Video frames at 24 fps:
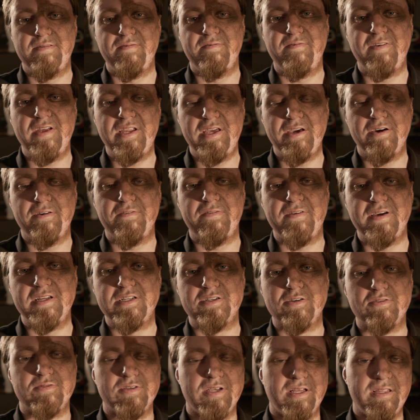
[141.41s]
video
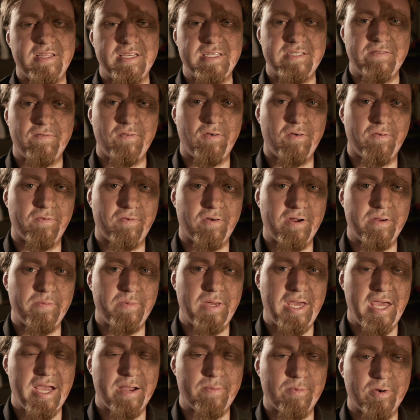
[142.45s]
features on these full frame
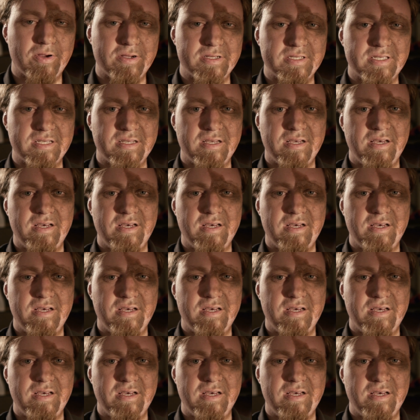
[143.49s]
cameras.